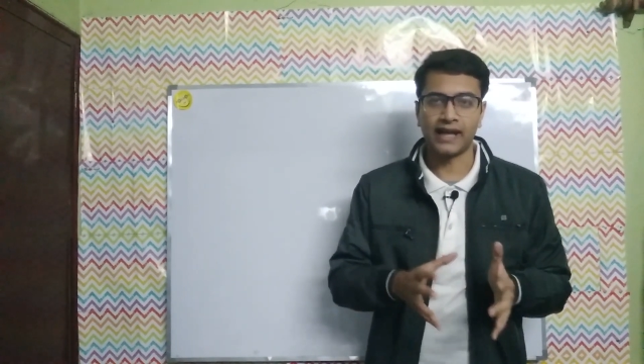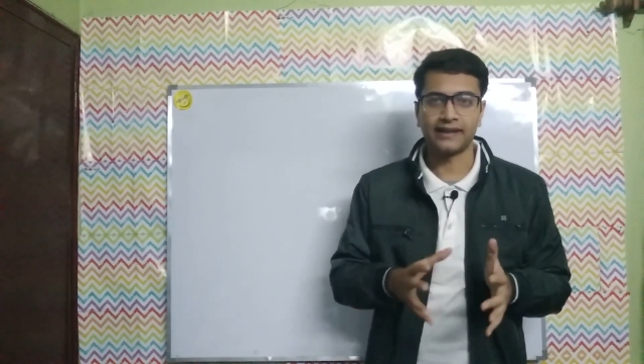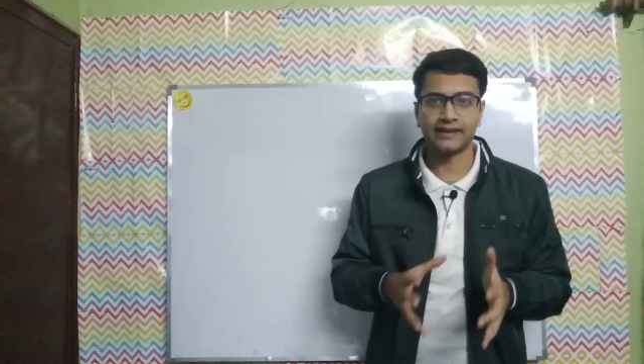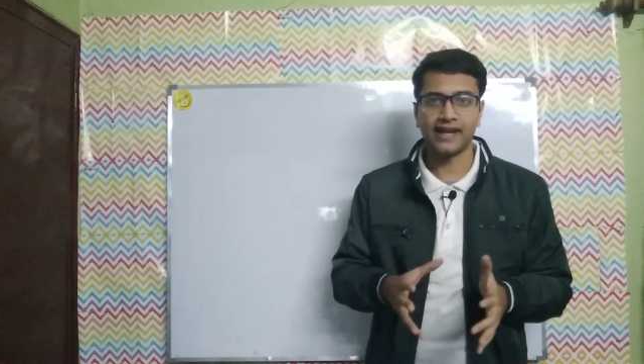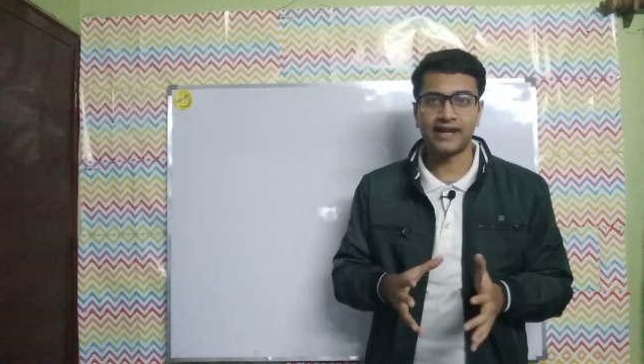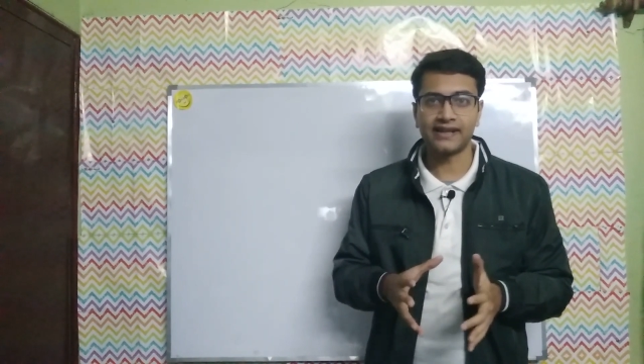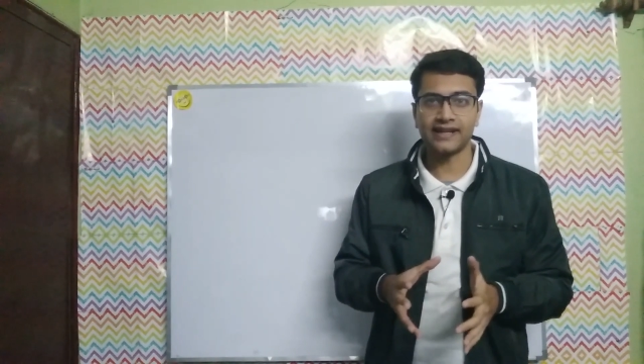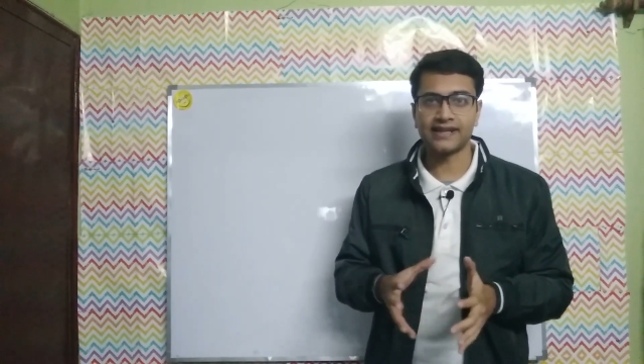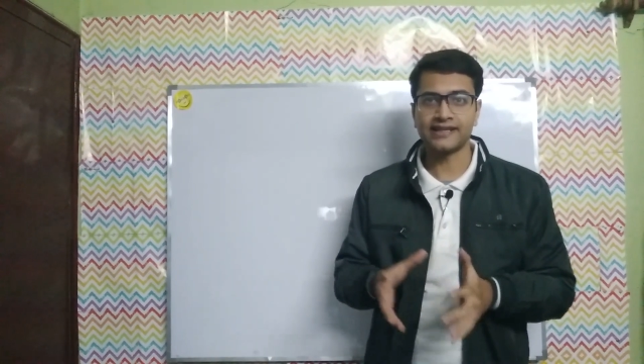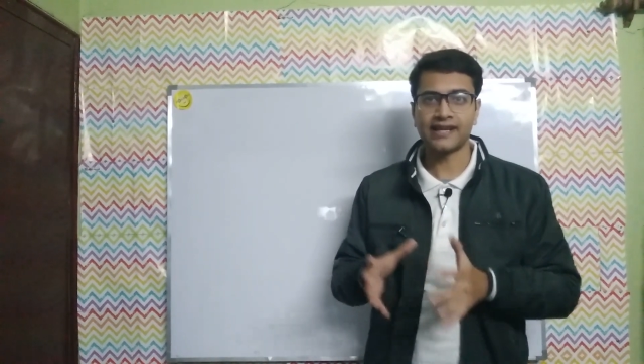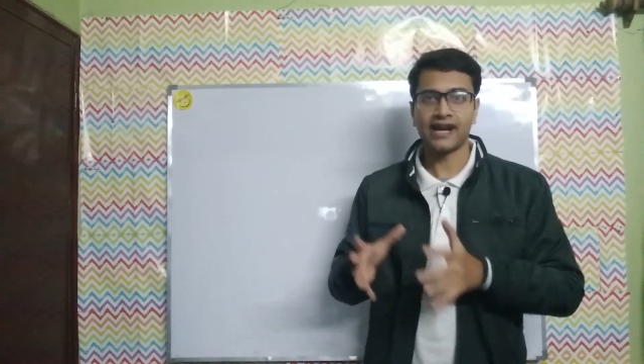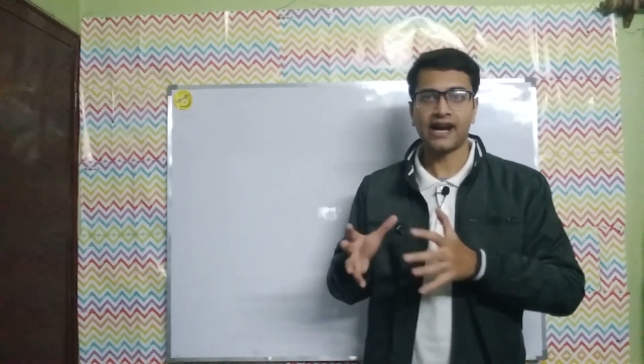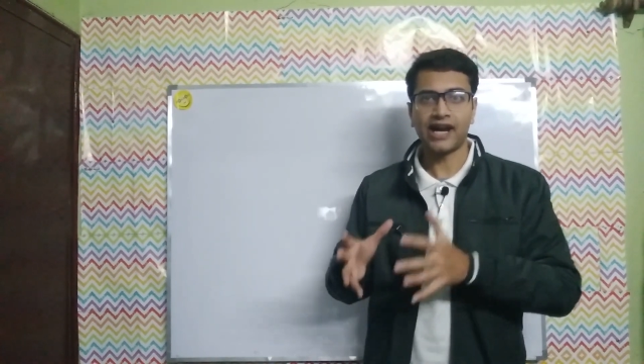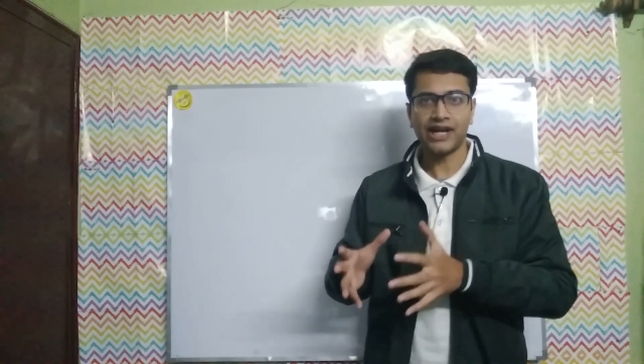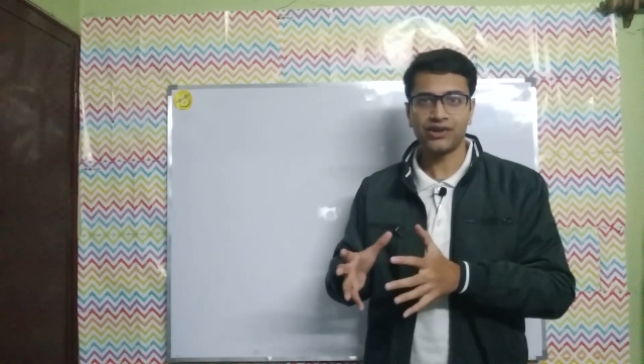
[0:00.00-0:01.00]
and that is
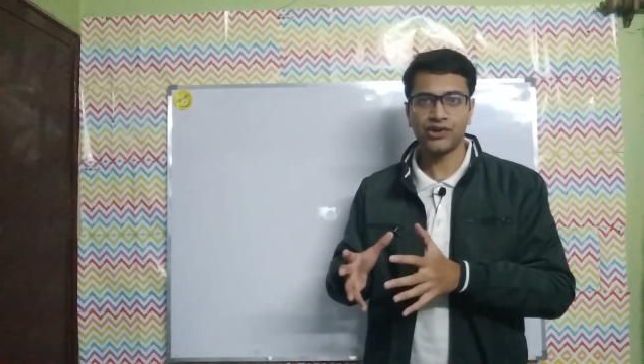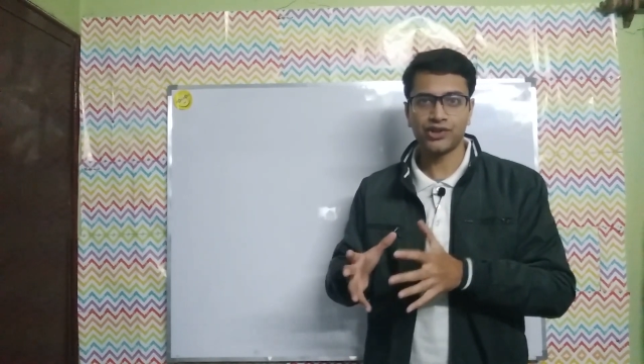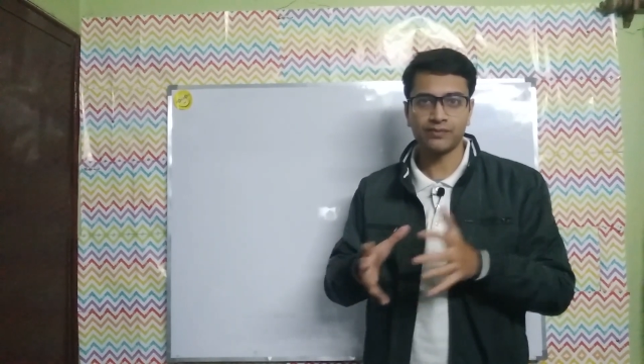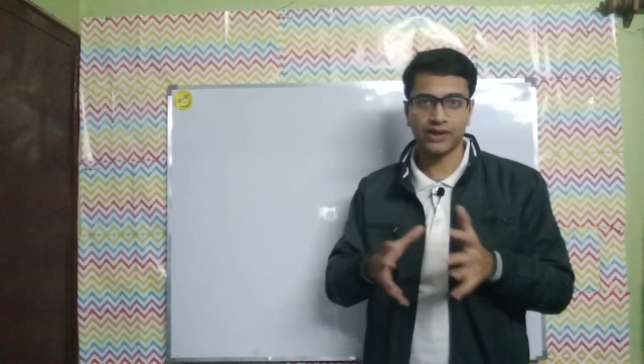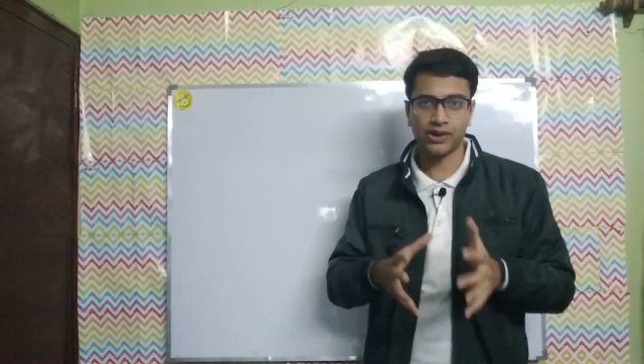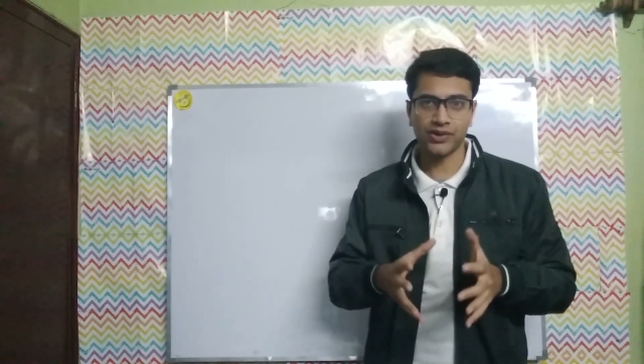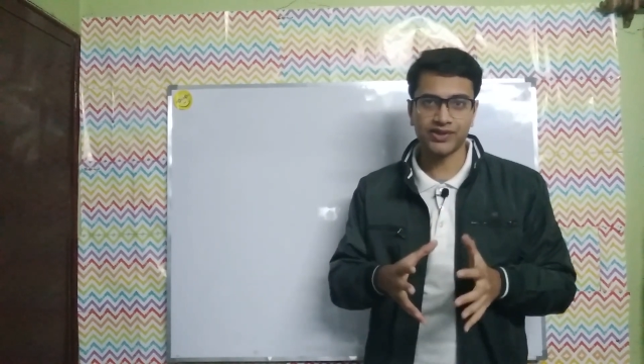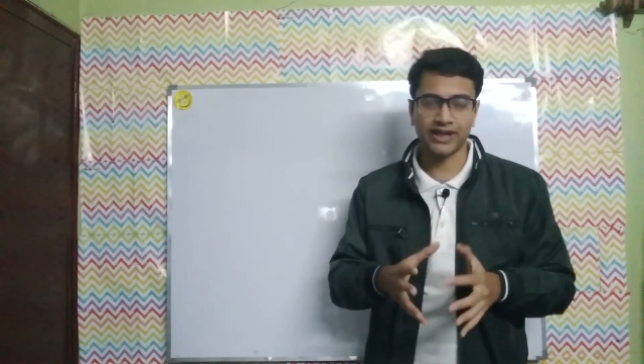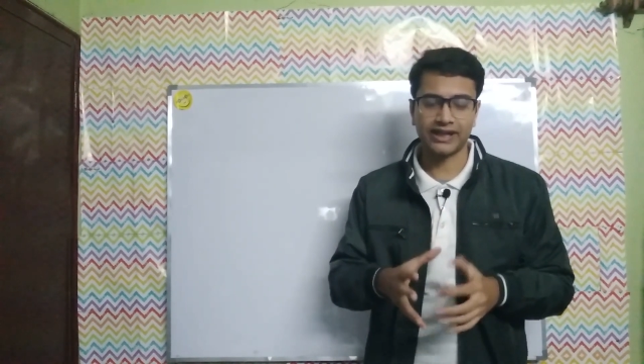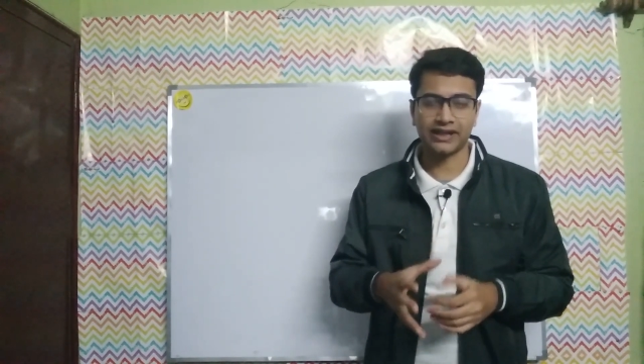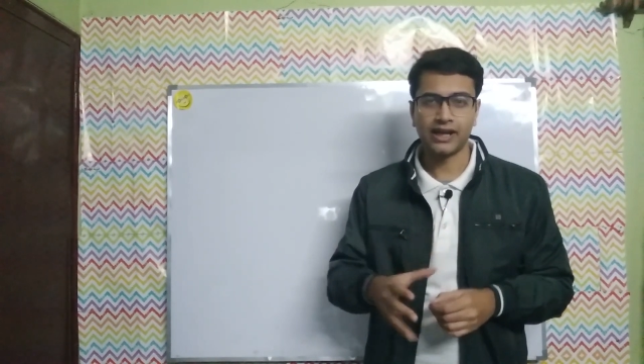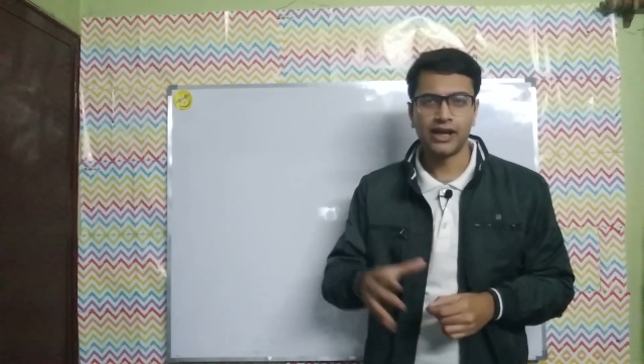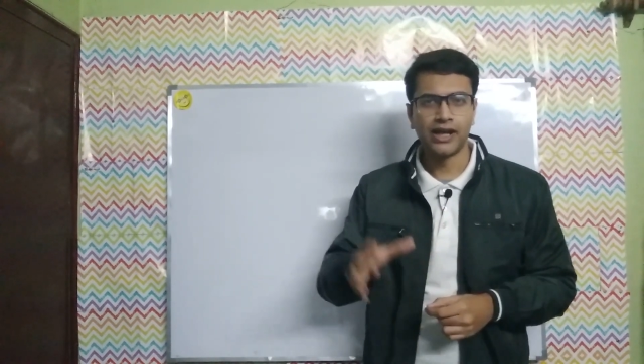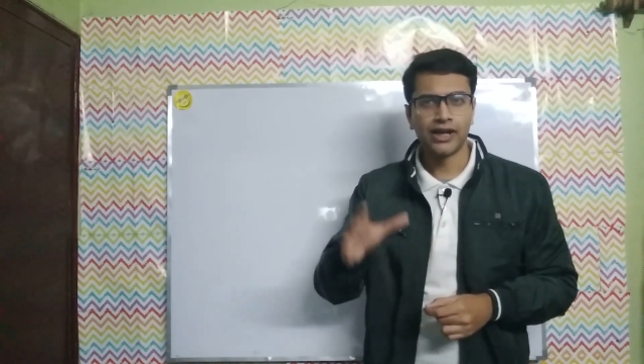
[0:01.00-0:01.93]
hydrogen peroxide.